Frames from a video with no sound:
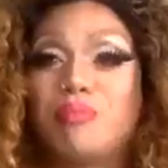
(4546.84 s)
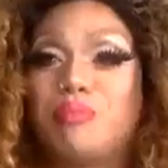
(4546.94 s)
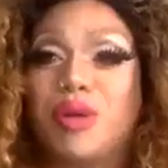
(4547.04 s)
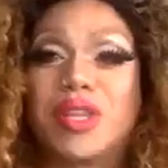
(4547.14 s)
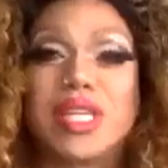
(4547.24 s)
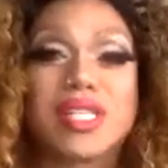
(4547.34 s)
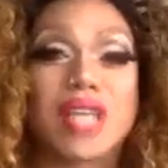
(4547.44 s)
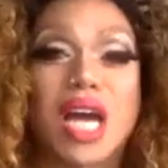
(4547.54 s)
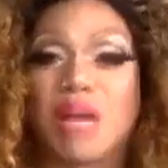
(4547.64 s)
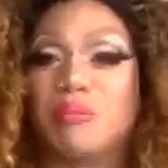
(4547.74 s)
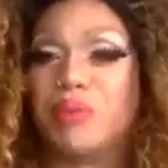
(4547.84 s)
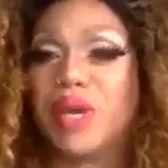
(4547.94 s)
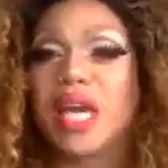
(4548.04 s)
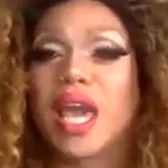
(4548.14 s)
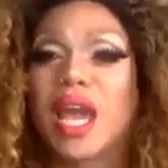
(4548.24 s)
put this on. I got
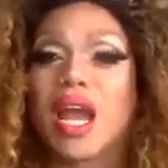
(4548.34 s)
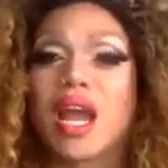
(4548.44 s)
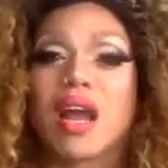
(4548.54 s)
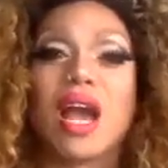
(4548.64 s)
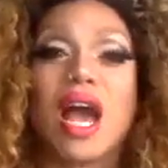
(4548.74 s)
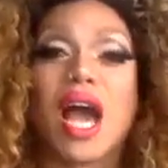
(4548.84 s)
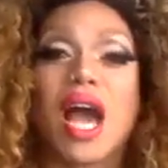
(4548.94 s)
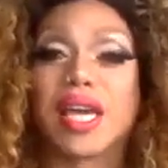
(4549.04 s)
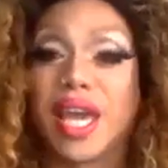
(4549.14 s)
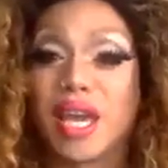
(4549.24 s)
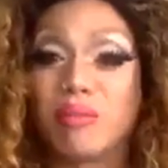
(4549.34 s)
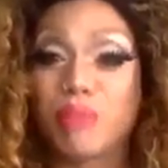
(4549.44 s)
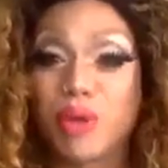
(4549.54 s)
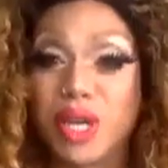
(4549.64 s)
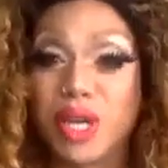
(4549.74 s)
big hair. I can't
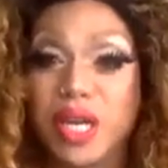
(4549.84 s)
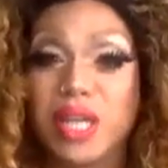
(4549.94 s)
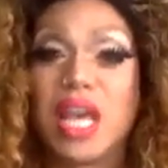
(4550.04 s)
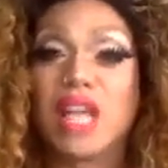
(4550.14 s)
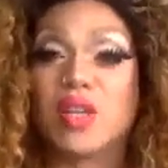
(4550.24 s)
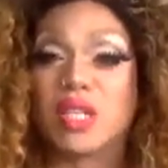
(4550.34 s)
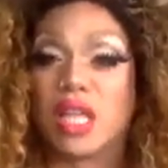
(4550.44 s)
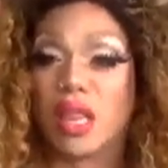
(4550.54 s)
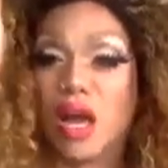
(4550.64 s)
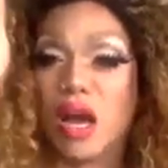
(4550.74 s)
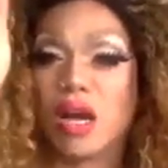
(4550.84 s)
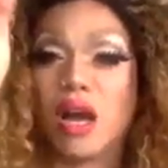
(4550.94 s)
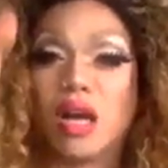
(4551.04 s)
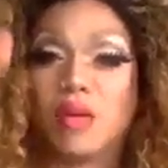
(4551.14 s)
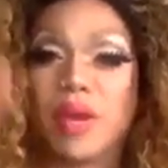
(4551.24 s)
breathe. There's a long
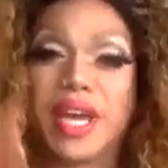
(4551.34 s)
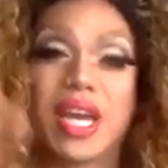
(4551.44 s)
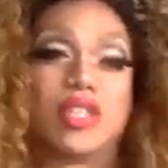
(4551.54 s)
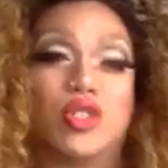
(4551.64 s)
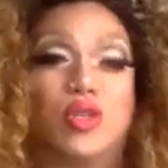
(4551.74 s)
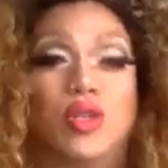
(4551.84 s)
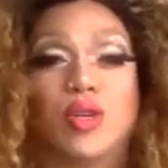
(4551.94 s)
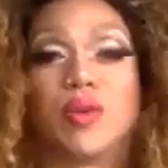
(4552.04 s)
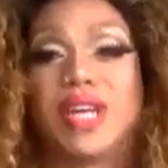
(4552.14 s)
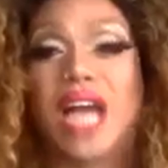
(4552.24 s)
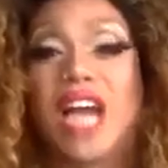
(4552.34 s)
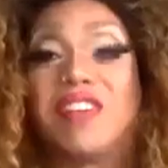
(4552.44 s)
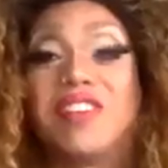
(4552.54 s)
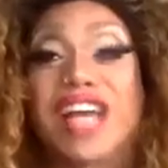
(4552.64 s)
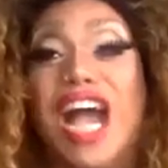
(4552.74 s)
hallway. I got jewelry. I
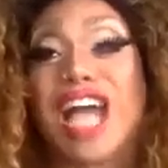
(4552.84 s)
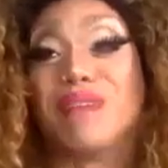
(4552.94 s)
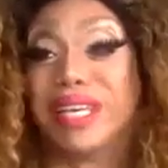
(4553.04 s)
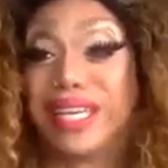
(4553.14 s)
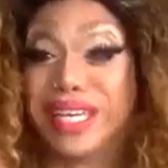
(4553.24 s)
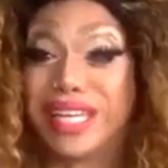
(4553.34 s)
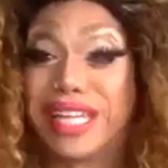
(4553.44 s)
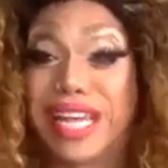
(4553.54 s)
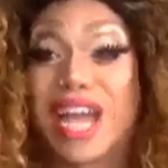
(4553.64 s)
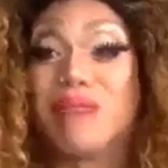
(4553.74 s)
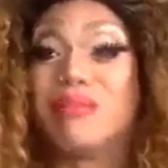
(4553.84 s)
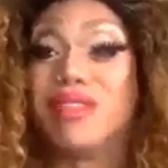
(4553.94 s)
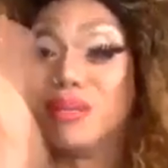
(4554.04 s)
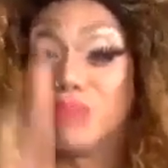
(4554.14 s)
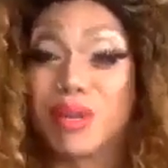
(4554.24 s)
feel like I am it. Like I am
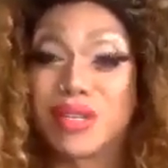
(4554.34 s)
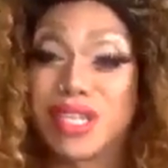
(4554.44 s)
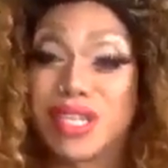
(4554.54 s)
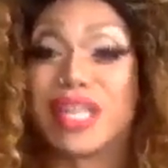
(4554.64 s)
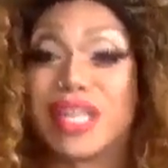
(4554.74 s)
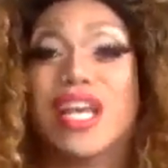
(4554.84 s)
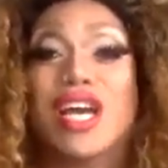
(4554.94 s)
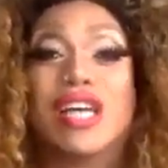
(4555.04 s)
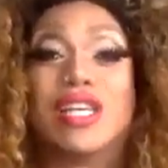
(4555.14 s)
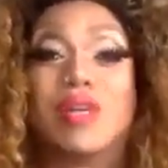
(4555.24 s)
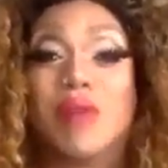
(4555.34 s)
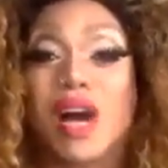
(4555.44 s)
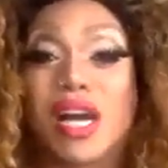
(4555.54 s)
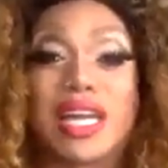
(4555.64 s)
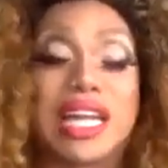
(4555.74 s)
the person. You walk
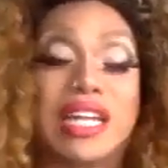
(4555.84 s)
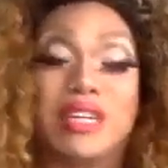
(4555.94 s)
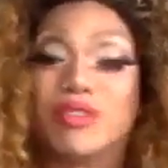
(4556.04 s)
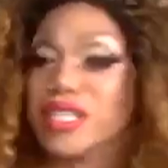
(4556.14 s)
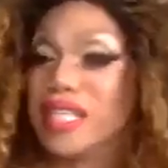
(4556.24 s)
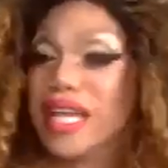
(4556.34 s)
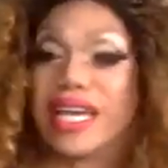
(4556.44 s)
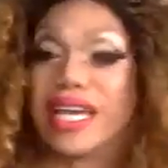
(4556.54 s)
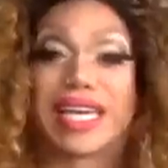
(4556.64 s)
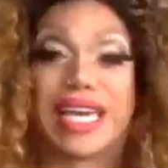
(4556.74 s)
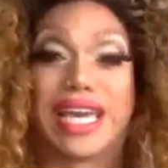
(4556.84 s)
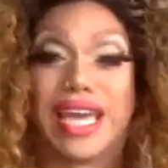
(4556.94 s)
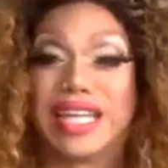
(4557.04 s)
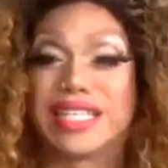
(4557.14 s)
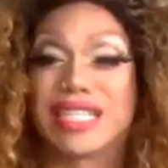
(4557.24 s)
in and you're just like,
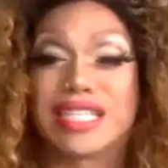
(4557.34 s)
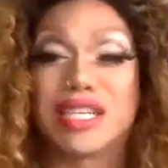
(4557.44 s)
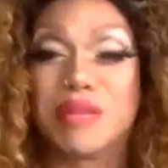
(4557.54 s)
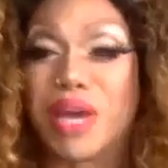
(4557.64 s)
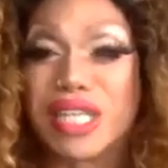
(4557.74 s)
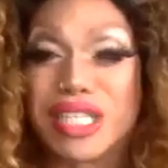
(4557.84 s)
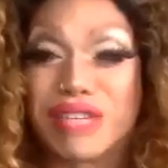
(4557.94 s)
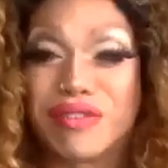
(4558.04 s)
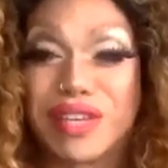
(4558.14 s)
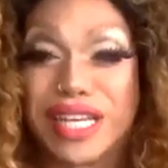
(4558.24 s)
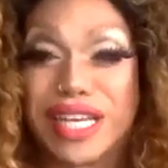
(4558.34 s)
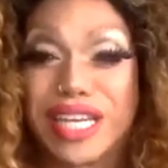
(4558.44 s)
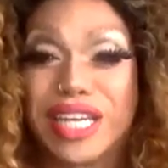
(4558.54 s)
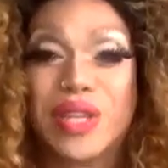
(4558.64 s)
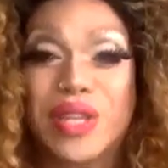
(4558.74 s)
it is such an amazing feeling.
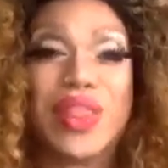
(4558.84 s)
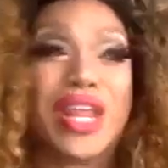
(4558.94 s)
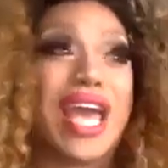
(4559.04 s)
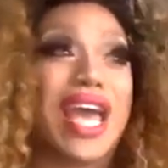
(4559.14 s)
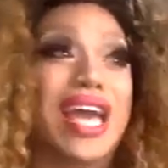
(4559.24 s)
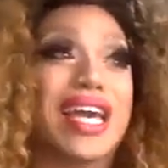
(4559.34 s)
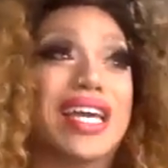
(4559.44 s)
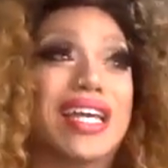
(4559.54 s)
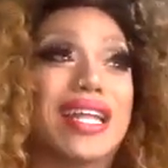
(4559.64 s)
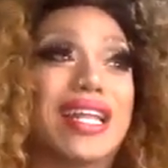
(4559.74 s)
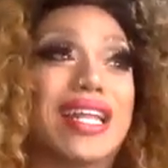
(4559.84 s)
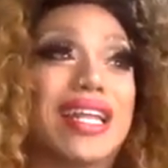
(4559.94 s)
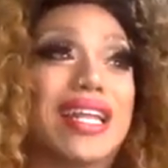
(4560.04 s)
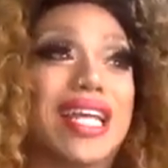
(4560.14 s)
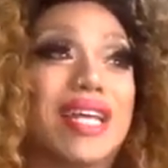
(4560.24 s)
And
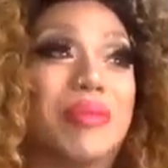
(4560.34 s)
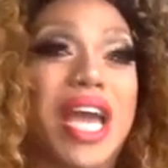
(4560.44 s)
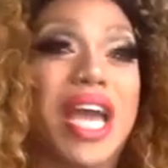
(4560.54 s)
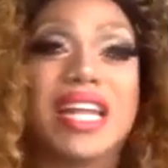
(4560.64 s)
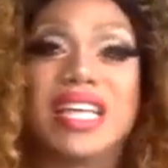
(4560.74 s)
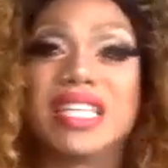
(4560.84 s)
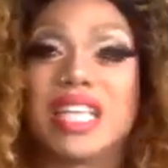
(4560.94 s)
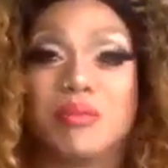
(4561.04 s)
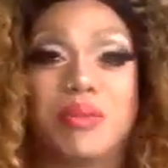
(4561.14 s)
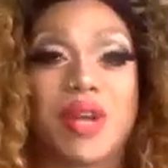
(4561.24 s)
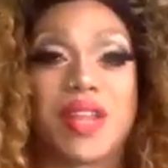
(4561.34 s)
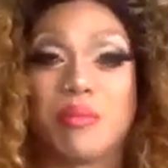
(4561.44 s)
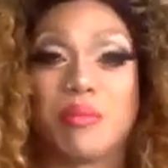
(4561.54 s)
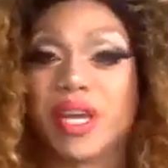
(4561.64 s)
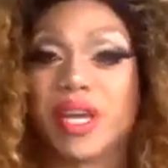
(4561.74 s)
but yeah, it is. You put on that big